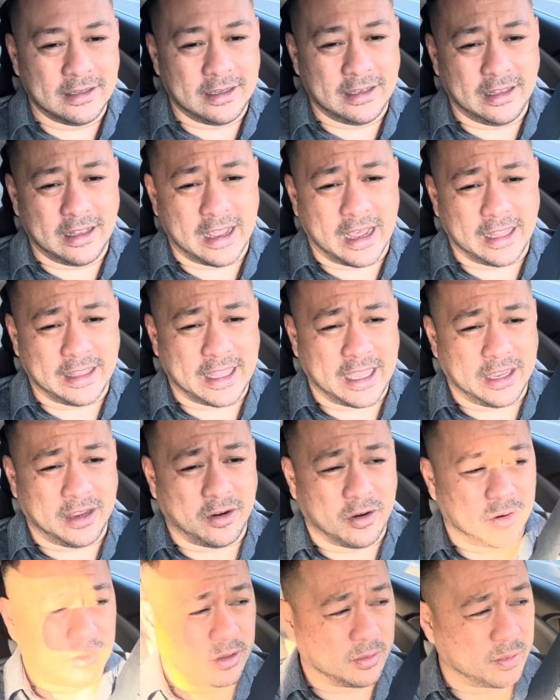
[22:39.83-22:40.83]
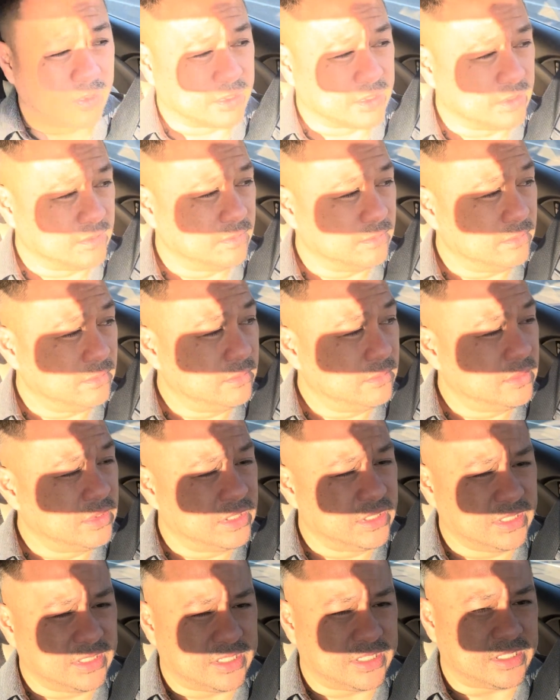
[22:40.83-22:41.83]
Not that you hurt the person.
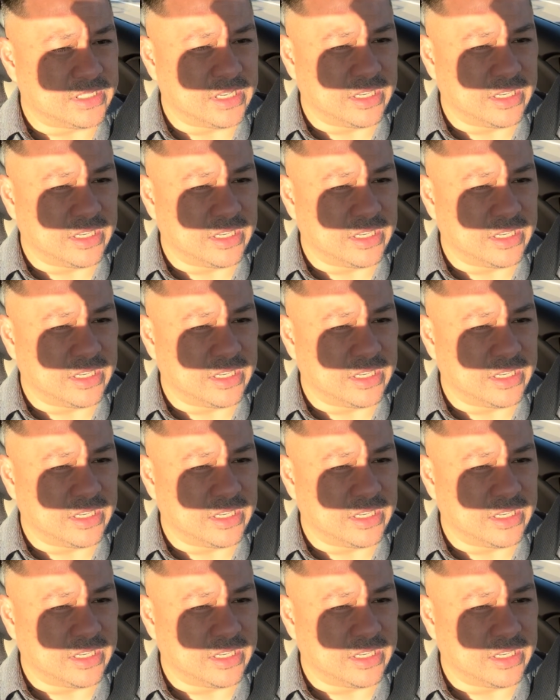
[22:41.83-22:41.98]
This is just